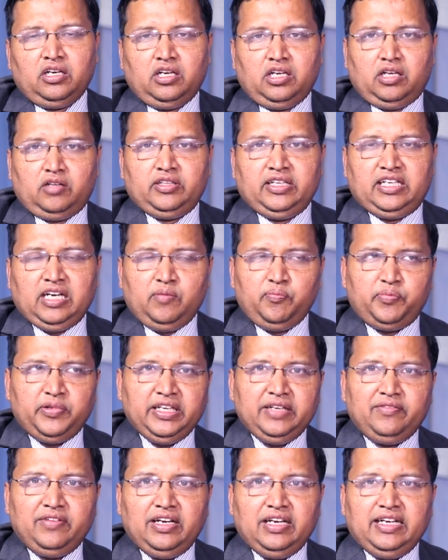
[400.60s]
Now the
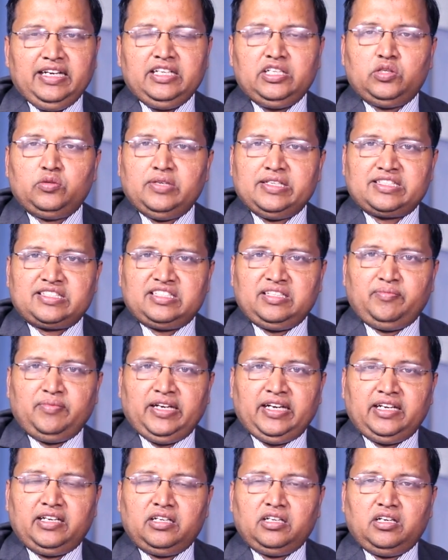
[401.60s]
company will need to
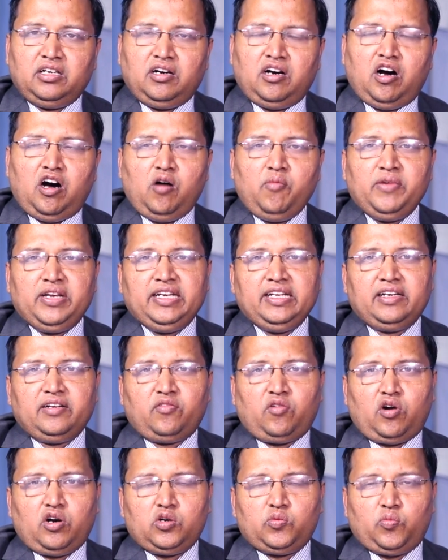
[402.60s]
estimate how many
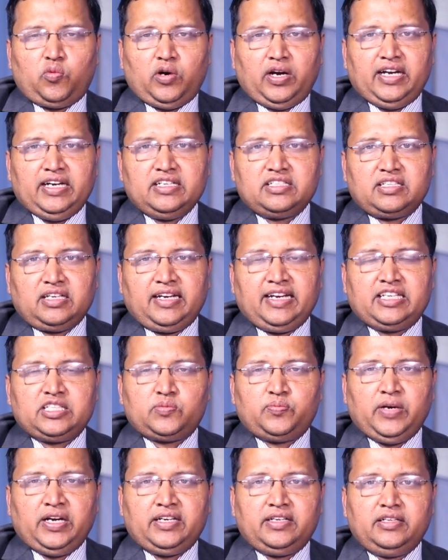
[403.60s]
reward points are
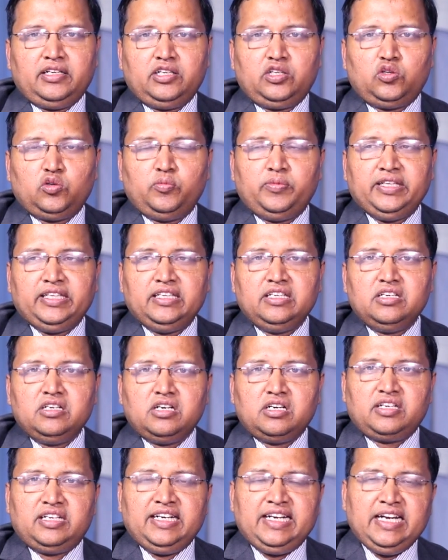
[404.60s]
expected to be
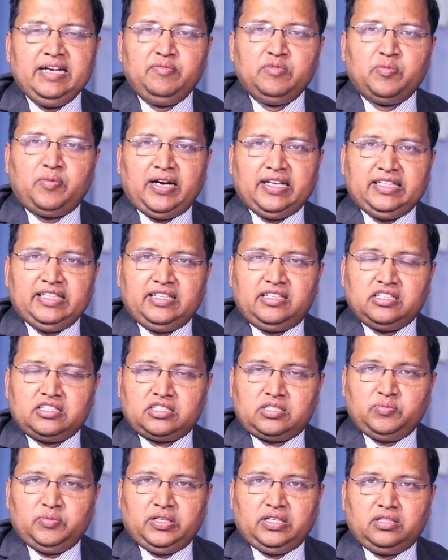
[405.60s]
redeemed by the
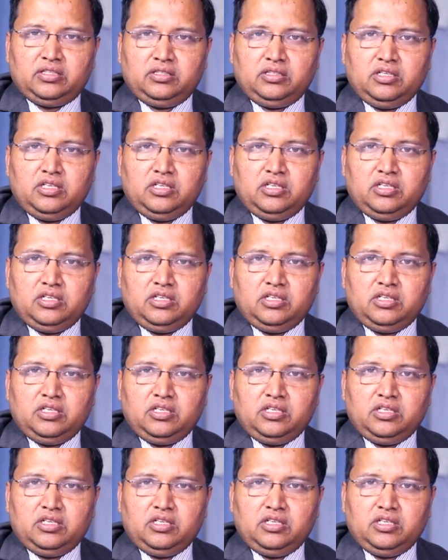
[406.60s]
customer.